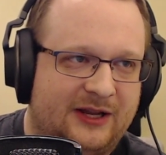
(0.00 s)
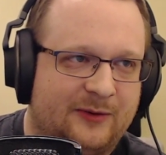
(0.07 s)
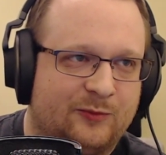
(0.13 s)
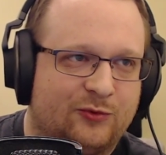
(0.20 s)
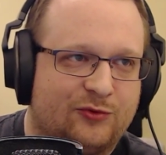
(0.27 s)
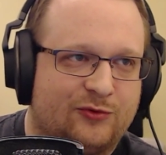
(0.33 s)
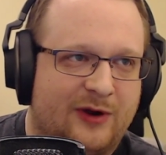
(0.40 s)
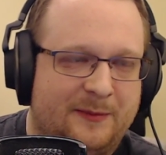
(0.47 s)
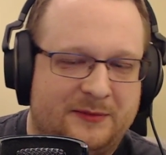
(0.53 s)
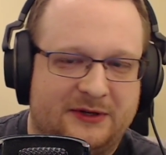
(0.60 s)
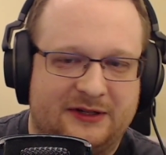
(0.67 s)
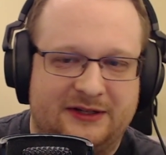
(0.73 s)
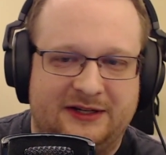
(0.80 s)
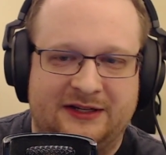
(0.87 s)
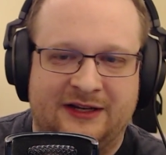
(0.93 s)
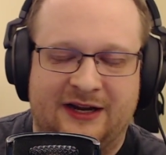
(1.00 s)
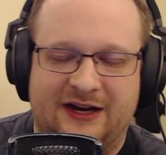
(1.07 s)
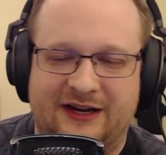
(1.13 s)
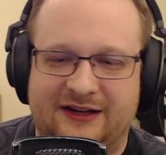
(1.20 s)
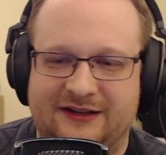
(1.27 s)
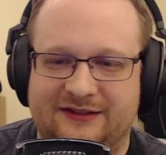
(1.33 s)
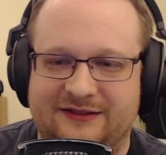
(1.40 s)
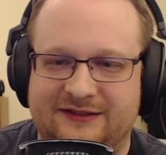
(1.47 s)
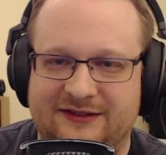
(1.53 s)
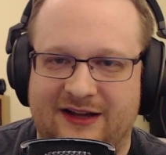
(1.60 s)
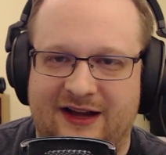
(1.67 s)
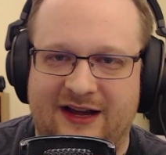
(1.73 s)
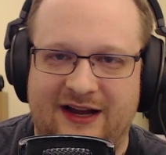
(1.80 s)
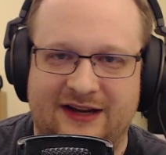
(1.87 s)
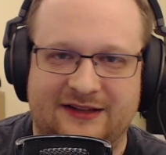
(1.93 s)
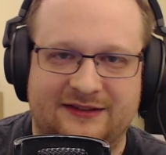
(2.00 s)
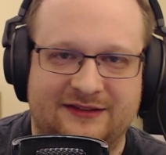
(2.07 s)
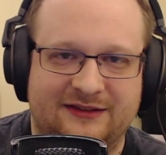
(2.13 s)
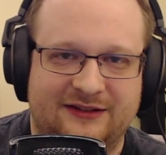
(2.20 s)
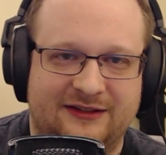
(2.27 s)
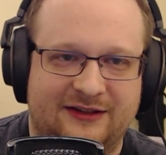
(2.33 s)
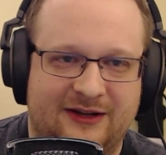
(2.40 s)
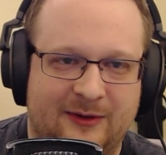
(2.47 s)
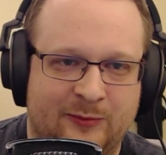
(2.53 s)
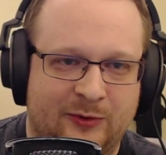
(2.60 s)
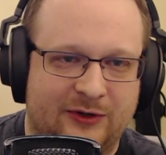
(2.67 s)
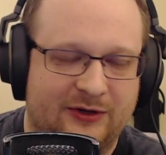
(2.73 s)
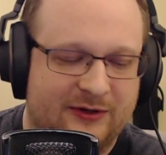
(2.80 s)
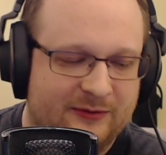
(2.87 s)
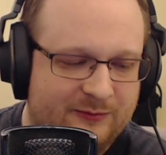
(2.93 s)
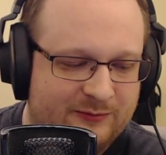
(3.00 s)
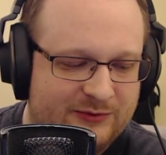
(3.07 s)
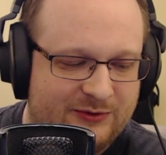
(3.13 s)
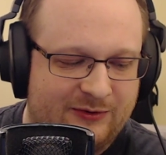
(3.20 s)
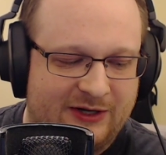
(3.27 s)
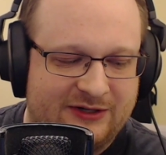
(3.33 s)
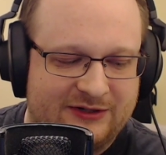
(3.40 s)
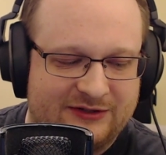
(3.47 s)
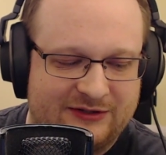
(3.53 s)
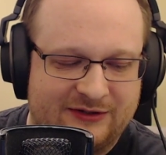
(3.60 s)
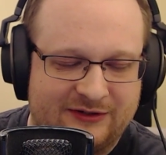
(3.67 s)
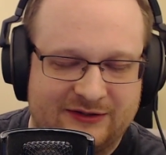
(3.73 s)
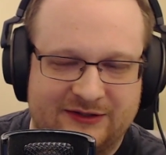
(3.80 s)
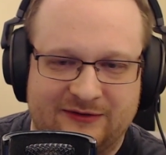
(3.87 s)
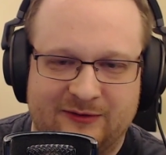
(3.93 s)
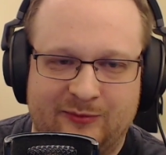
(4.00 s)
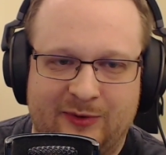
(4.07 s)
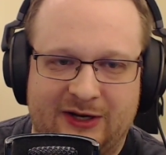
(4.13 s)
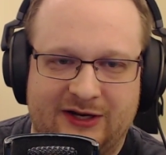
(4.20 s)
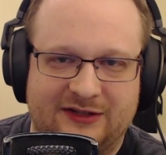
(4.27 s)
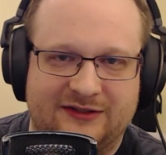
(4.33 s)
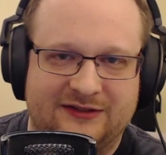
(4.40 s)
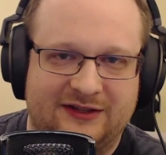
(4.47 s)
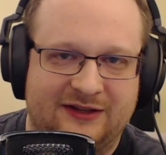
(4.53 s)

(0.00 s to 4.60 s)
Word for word: abruptly kind of dies in the upper registers of the bass,